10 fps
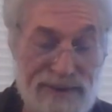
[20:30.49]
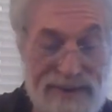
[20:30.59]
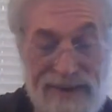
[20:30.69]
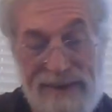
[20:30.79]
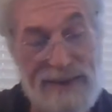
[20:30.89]

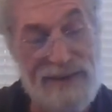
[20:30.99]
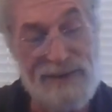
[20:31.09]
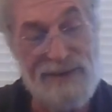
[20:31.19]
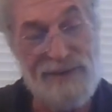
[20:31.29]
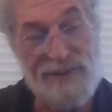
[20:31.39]

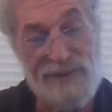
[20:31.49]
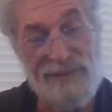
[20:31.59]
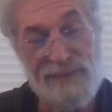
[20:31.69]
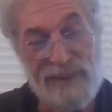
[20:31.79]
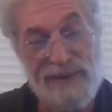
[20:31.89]
Antioxidants are
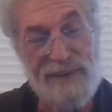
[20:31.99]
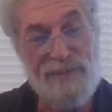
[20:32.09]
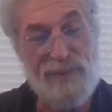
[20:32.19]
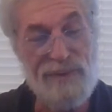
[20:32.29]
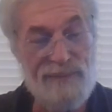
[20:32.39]
very
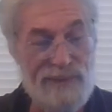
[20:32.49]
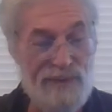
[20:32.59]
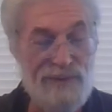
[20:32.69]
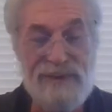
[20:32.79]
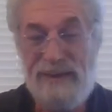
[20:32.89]
important,
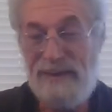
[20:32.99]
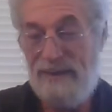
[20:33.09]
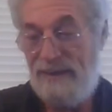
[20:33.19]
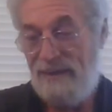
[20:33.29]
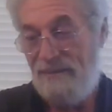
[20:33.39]
folks.
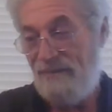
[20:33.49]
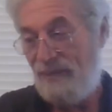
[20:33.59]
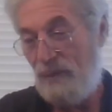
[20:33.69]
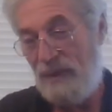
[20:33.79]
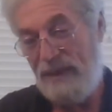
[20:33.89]

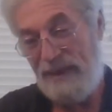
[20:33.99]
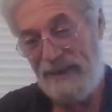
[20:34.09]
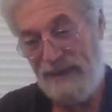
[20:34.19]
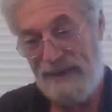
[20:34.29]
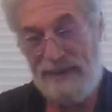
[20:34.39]
Well, I
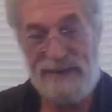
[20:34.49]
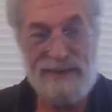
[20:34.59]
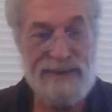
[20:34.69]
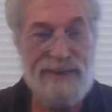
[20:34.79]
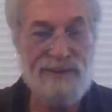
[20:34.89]
could get into
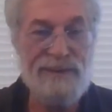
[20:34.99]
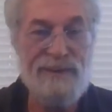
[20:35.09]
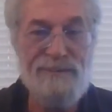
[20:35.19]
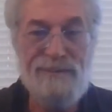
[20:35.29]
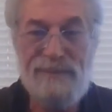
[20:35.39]
that
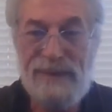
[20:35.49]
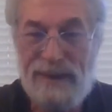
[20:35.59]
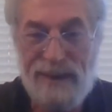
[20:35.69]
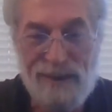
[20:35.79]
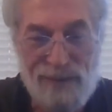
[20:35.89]
some.
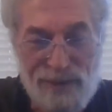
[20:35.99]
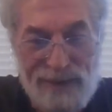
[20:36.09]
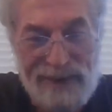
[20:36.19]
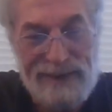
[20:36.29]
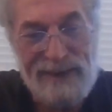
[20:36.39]
I won't
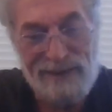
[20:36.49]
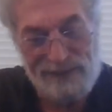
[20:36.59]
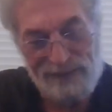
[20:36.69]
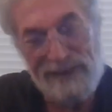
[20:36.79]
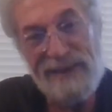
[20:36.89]
right now
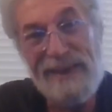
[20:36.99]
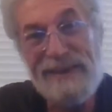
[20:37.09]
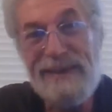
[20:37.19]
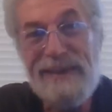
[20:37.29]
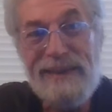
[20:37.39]
because I'd like
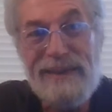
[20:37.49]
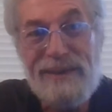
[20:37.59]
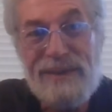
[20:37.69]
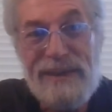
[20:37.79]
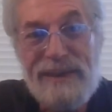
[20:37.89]
to get
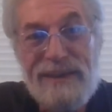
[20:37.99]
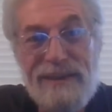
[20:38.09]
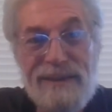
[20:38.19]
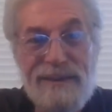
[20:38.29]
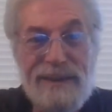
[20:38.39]
this
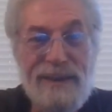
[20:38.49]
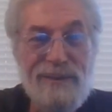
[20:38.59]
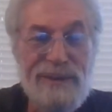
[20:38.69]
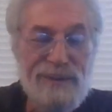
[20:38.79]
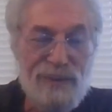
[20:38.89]
done. Okay,
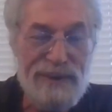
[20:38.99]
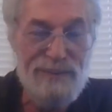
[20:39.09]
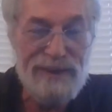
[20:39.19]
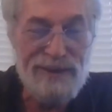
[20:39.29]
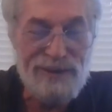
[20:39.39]
only 20
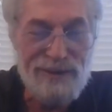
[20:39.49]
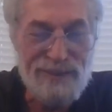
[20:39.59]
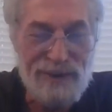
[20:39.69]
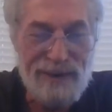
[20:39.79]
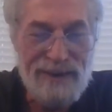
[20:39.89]
minutes so
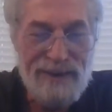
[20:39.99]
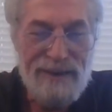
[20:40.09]
far.